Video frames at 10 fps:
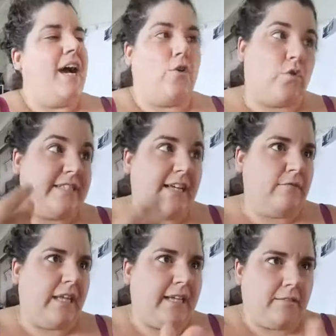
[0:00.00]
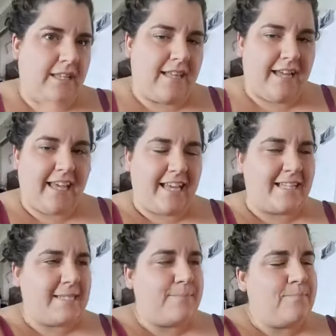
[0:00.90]
Or sound like in that
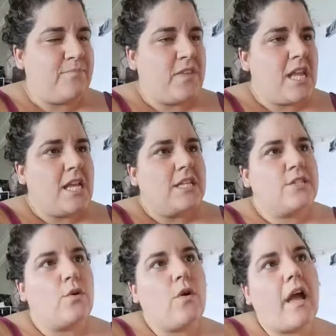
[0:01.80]
case. So